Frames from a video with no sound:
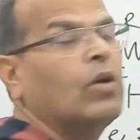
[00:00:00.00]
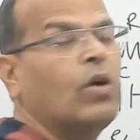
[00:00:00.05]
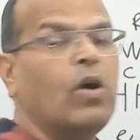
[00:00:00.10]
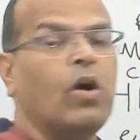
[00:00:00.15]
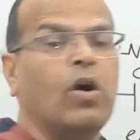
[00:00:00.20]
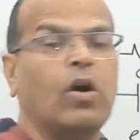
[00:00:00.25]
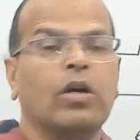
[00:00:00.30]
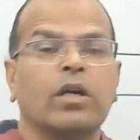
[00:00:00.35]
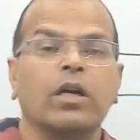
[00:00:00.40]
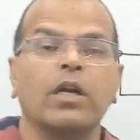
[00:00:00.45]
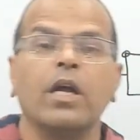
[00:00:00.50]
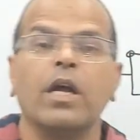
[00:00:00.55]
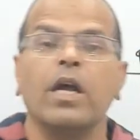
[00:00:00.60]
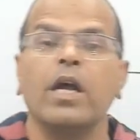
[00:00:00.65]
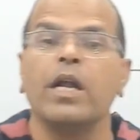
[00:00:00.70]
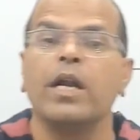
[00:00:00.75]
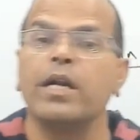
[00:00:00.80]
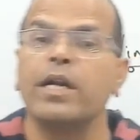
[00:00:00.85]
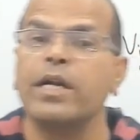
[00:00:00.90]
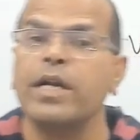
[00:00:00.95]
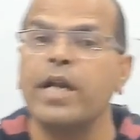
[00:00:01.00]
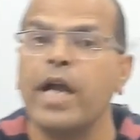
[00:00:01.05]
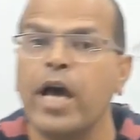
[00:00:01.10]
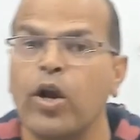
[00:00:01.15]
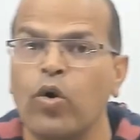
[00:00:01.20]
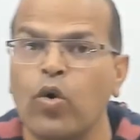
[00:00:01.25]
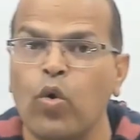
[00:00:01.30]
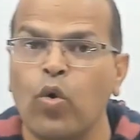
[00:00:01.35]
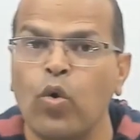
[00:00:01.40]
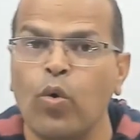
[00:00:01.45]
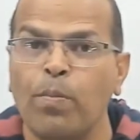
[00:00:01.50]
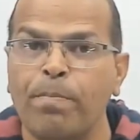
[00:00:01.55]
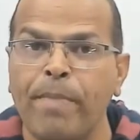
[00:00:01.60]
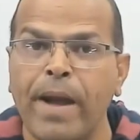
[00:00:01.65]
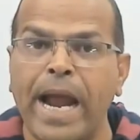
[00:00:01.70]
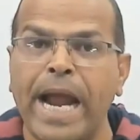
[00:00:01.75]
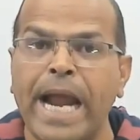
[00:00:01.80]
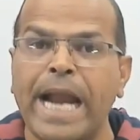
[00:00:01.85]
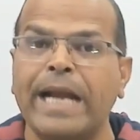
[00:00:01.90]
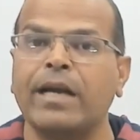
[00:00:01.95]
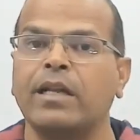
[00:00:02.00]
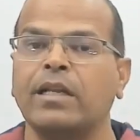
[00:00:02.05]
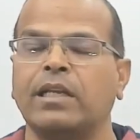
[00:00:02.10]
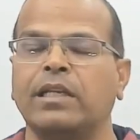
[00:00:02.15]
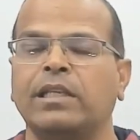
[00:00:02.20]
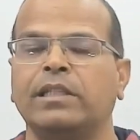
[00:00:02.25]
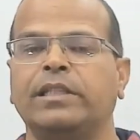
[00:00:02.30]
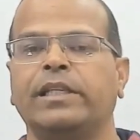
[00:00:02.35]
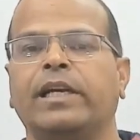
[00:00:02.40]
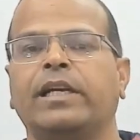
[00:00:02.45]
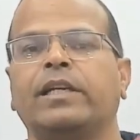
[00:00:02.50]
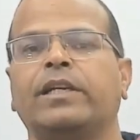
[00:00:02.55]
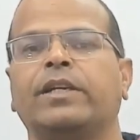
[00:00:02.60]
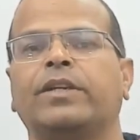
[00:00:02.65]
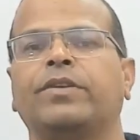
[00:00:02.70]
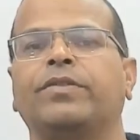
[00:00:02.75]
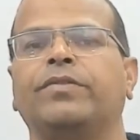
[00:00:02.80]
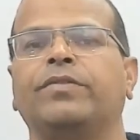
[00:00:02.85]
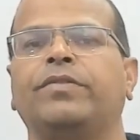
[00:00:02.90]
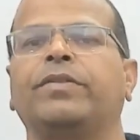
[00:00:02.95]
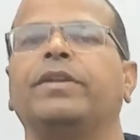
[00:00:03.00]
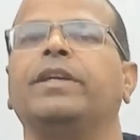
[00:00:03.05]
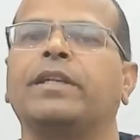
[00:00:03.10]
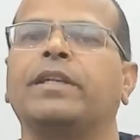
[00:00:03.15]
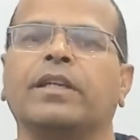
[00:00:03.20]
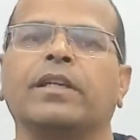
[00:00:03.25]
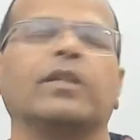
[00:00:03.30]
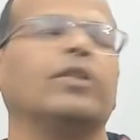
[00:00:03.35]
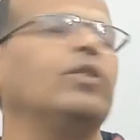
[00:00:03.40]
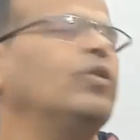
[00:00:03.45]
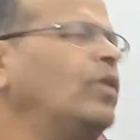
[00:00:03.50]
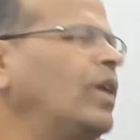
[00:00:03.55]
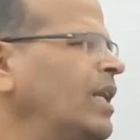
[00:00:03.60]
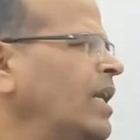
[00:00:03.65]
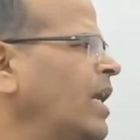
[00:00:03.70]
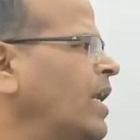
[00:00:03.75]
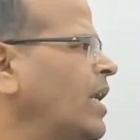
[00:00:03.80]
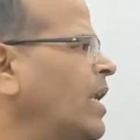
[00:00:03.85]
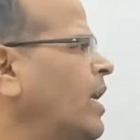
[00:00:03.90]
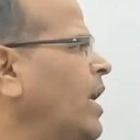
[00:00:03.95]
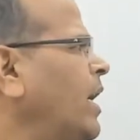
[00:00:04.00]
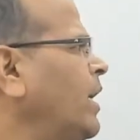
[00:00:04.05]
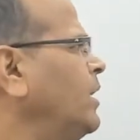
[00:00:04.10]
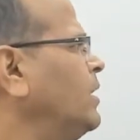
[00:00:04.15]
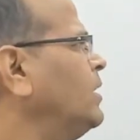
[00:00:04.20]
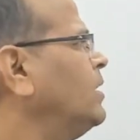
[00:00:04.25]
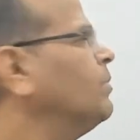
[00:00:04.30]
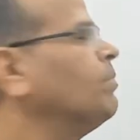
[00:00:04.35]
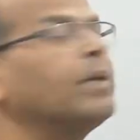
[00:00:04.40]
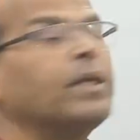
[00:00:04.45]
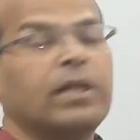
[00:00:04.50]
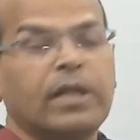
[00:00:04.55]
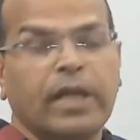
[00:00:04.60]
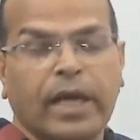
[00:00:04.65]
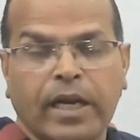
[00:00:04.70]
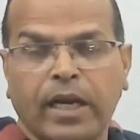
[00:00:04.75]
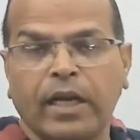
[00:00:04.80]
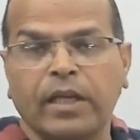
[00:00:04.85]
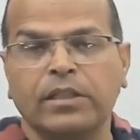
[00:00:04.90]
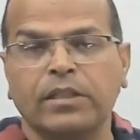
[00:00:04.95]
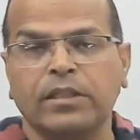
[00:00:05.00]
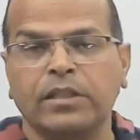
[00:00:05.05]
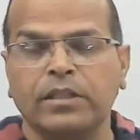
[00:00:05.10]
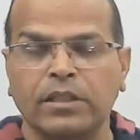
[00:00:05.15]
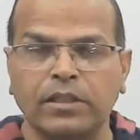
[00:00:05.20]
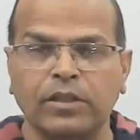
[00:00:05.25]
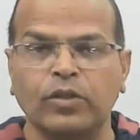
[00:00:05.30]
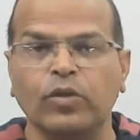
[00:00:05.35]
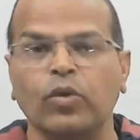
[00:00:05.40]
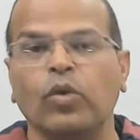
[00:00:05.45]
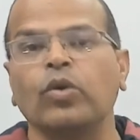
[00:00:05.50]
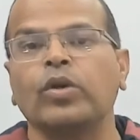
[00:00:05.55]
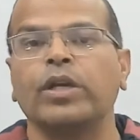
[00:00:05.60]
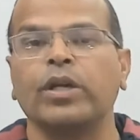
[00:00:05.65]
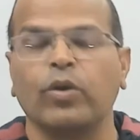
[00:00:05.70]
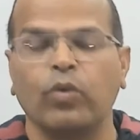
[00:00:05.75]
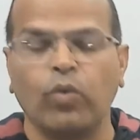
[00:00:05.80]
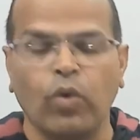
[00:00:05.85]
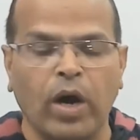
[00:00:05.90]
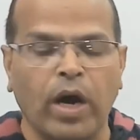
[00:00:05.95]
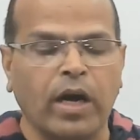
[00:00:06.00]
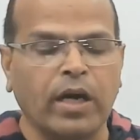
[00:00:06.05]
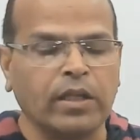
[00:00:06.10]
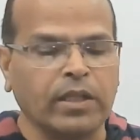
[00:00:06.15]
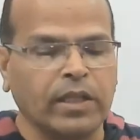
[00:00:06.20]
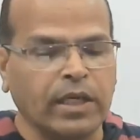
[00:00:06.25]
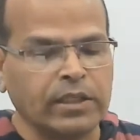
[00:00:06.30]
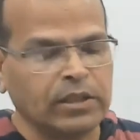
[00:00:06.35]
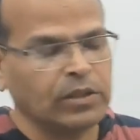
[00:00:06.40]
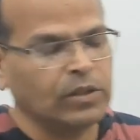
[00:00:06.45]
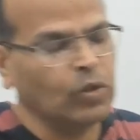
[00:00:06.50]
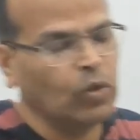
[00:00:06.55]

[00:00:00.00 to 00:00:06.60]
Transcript: called narrow band reject filter. You can analyze, but analysis is not required. That's